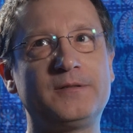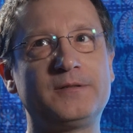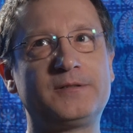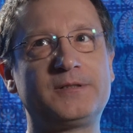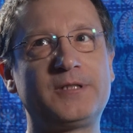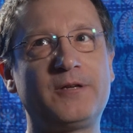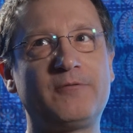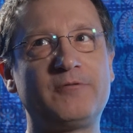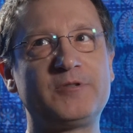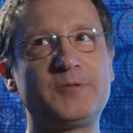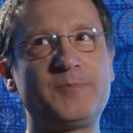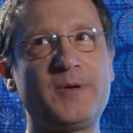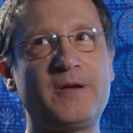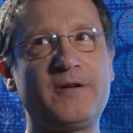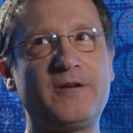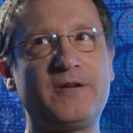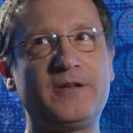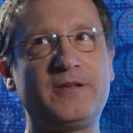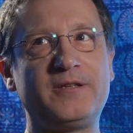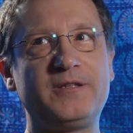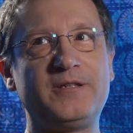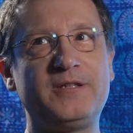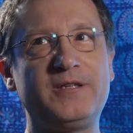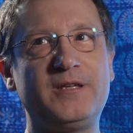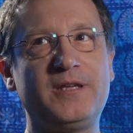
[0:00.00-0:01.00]
it was about
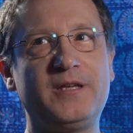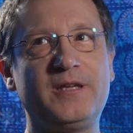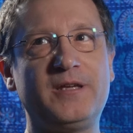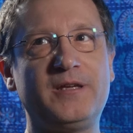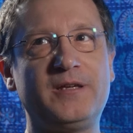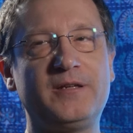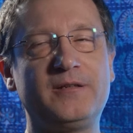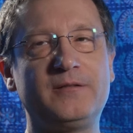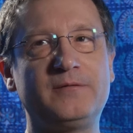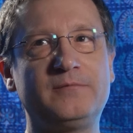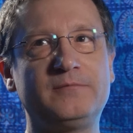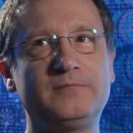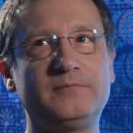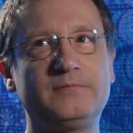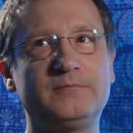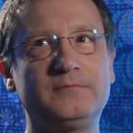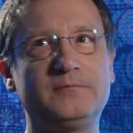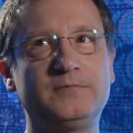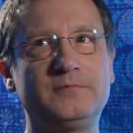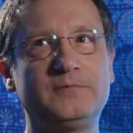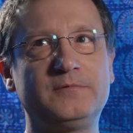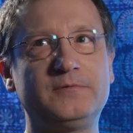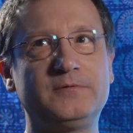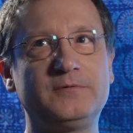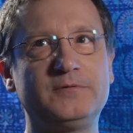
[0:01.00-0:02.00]
a year
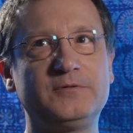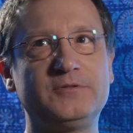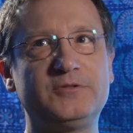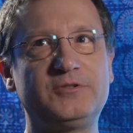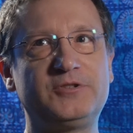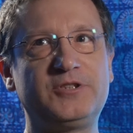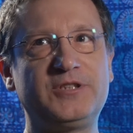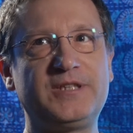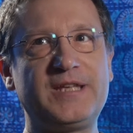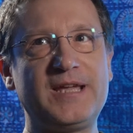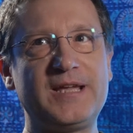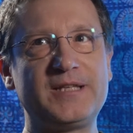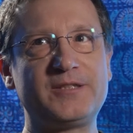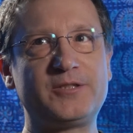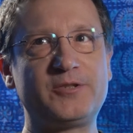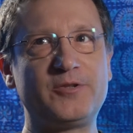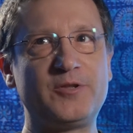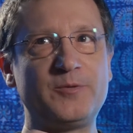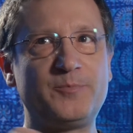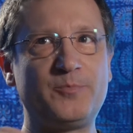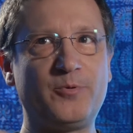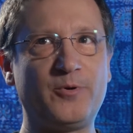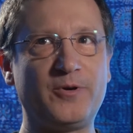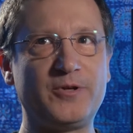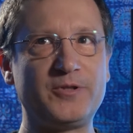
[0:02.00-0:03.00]
to get to
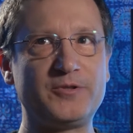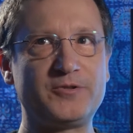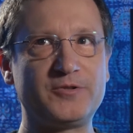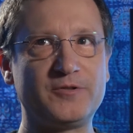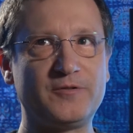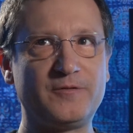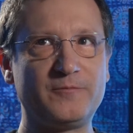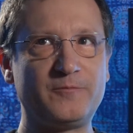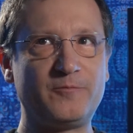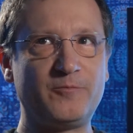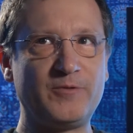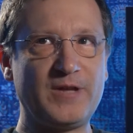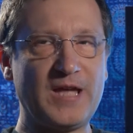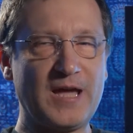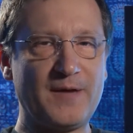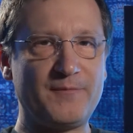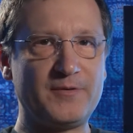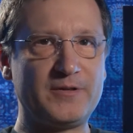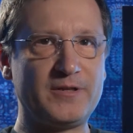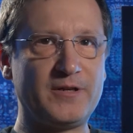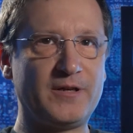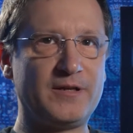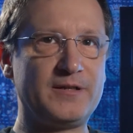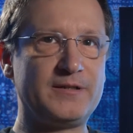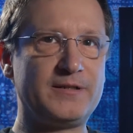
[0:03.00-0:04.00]
the point of we have
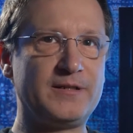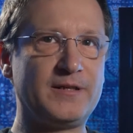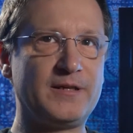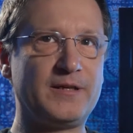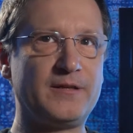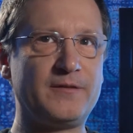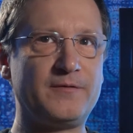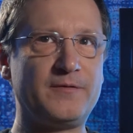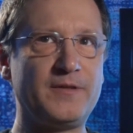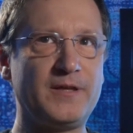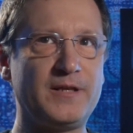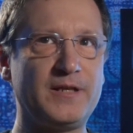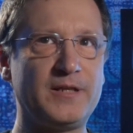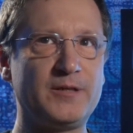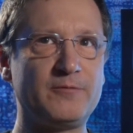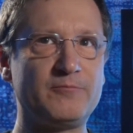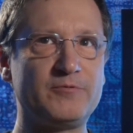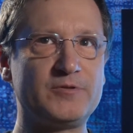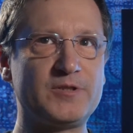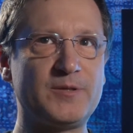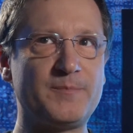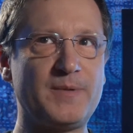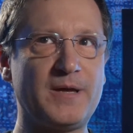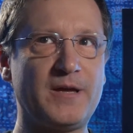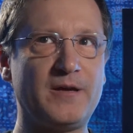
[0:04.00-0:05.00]
an idea. Then it
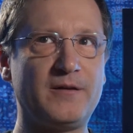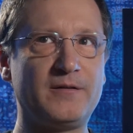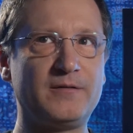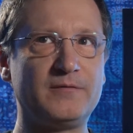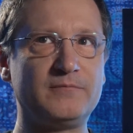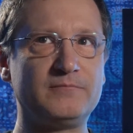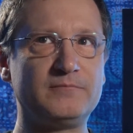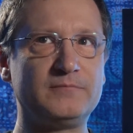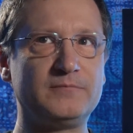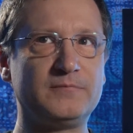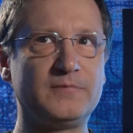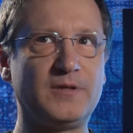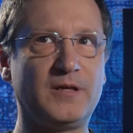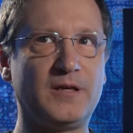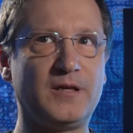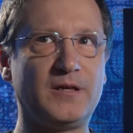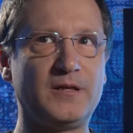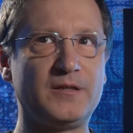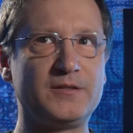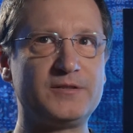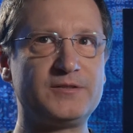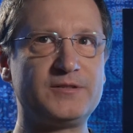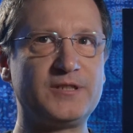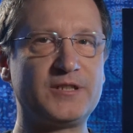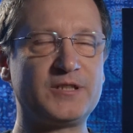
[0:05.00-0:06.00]
was about
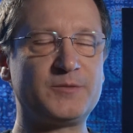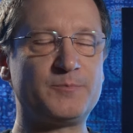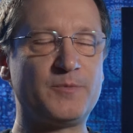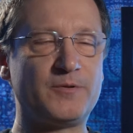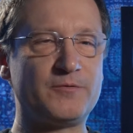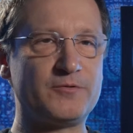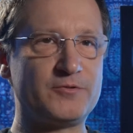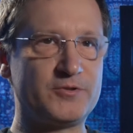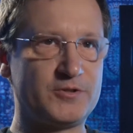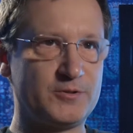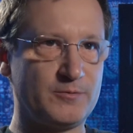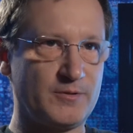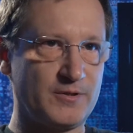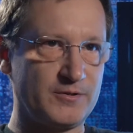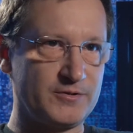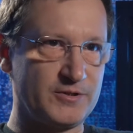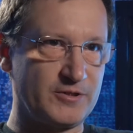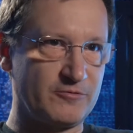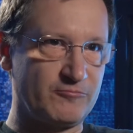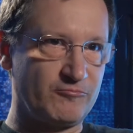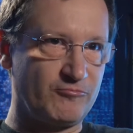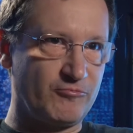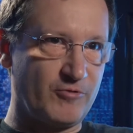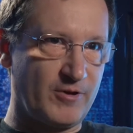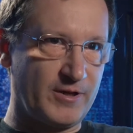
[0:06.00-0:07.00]
6 months to
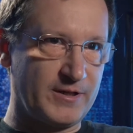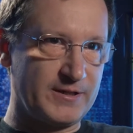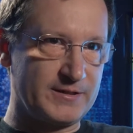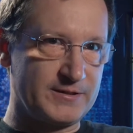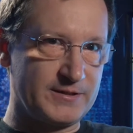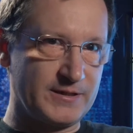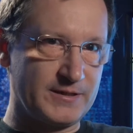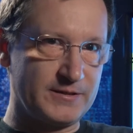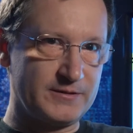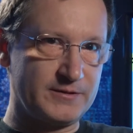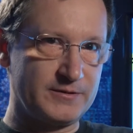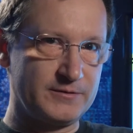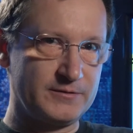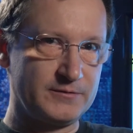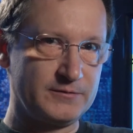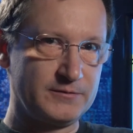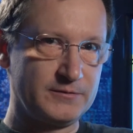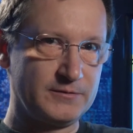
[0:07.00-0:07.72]
actually write it.